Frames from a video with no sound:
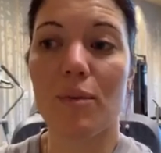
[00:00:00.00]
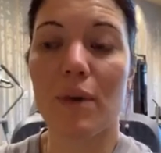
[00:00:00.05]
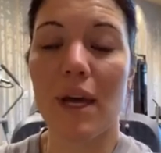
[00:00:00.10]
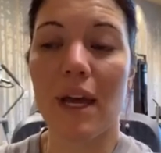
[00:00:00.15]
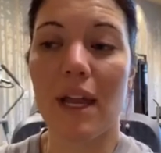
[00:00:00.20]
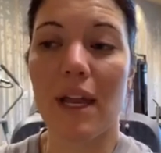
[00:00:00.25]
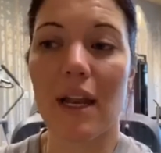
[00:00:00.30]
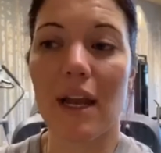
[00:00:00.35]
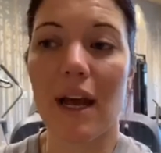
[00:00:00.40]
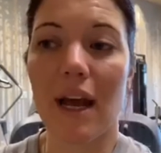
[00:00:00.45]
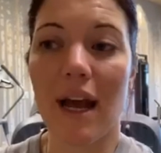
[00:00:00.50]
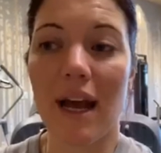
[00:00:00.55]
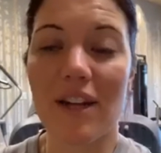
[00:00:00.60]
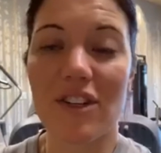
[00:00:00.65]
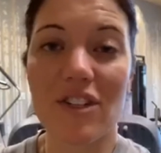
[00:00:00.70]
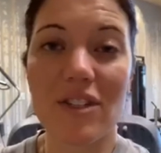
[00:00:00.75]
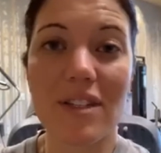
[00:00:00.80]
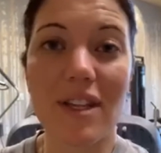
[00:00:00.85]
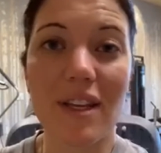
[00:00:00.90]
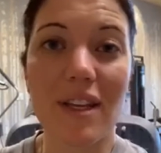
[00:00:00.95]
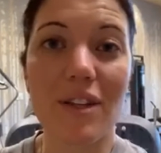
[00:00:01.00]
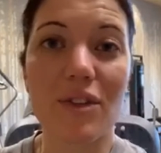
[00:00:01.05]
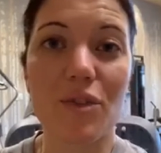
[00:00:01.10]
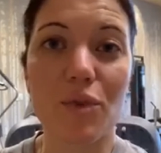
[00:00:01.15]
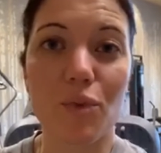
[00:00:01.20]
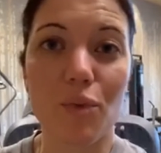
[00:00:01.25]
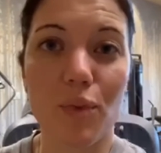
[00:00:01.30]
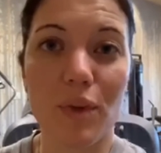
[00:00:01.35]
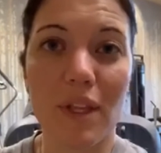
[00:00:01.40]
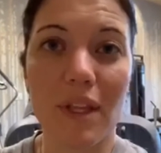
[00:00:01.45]
but I just think
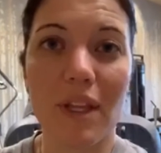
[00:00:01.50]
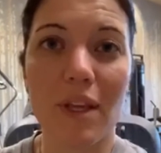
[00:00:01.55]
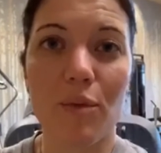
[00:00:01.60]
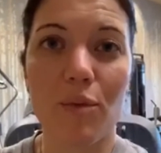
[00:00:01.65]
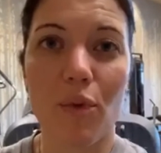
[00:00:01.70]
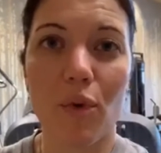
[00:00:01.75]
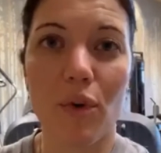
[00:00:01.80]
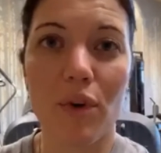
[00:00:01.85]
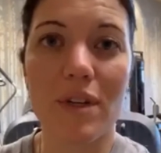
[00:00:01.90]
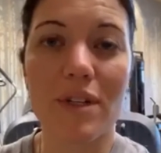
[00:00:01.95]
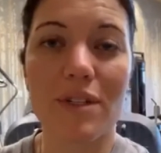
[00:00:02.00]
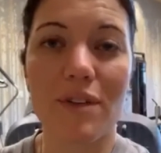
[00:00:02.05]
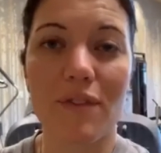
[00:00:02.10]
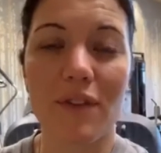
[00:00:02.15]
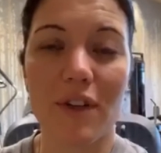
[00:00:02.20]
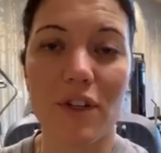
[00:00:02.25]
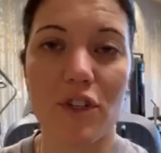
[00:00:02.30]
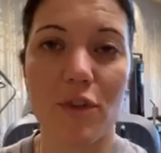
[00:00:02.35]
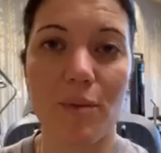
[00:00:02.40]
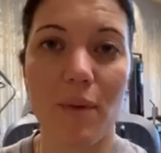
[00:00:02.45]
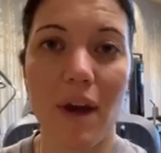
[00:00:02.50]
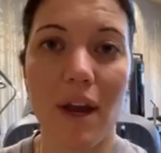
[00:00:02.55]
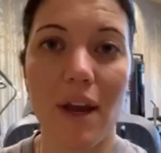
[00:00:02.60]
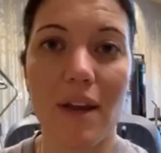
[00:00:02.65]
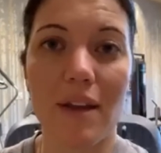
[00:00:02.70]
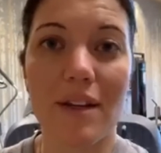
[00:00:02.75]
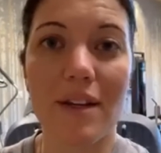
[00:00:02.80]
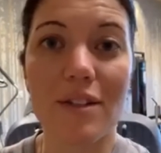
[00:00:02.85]
it's really important to feed your mind.